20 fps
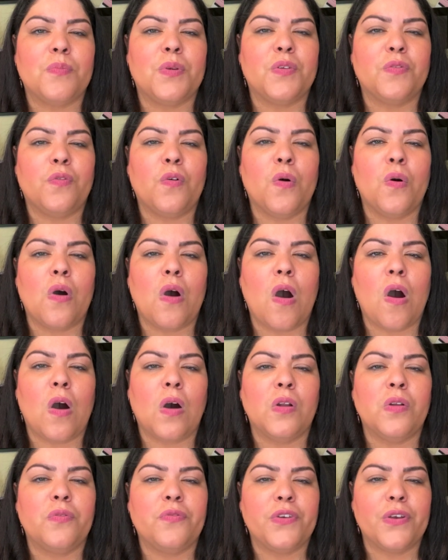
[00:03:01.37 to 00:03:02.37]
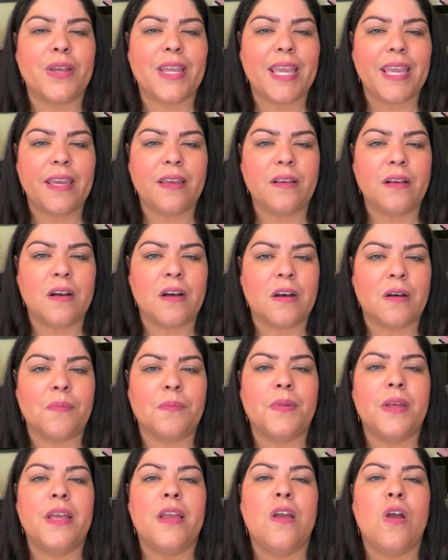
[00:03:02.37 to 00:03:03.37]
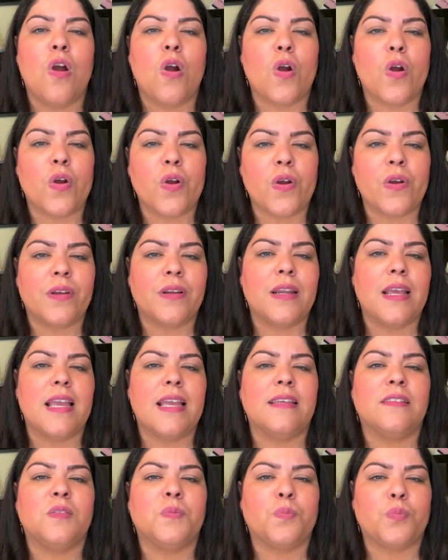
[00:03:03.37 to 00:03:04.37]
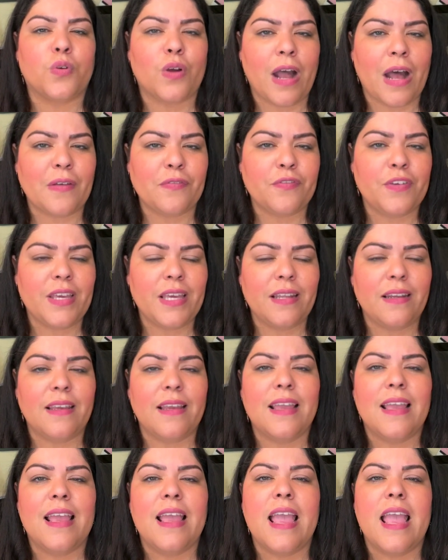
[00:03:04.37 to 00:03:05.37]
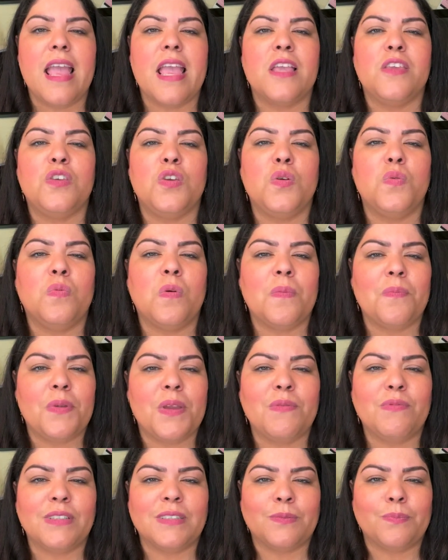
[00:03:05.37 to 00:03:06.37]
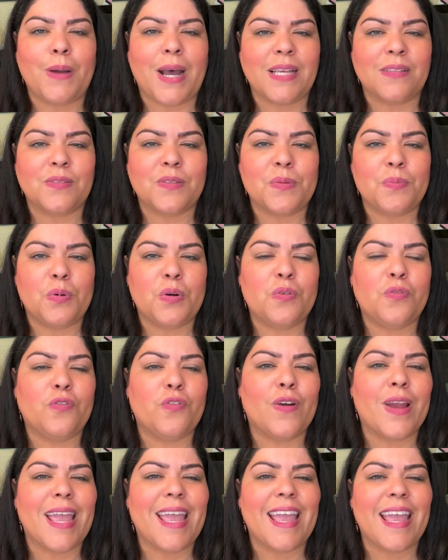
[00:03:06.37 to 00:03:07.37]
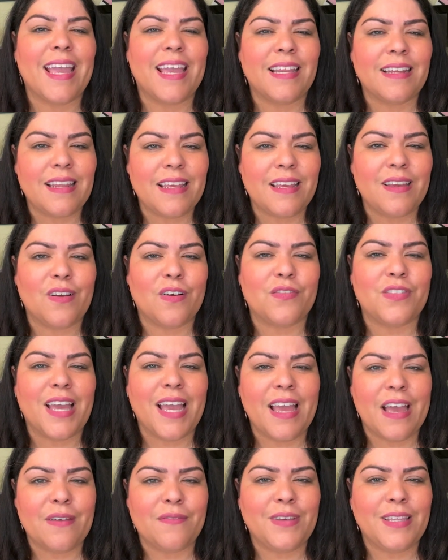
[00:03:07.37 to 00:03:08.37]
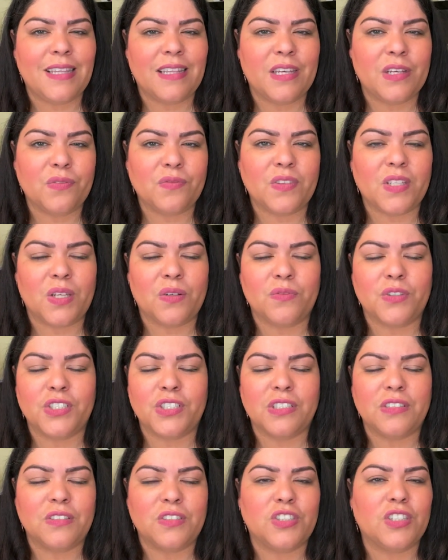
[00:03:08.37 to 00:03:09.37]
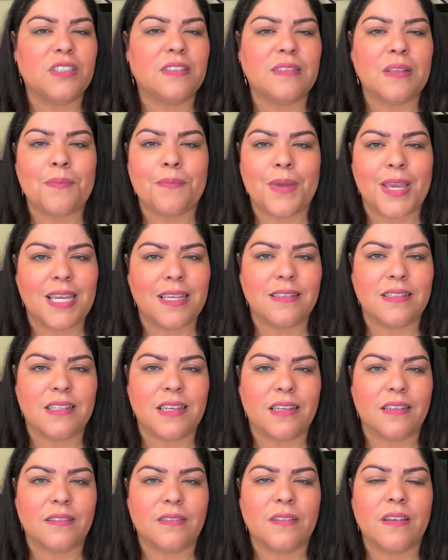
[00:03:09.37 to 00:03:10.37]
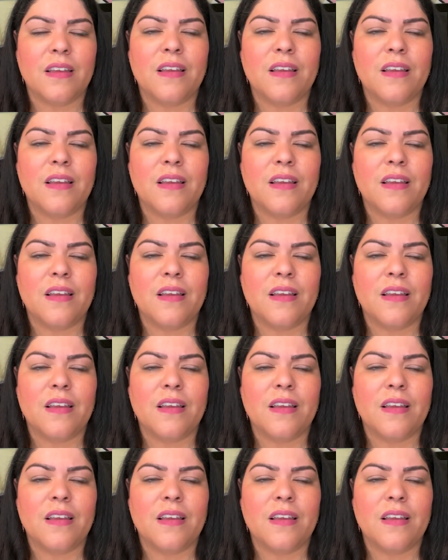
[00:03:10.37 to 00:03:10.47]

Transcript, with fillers: before all of your income earned is profit and you won't be responsible for any of the heavy lifting, which is just amazing.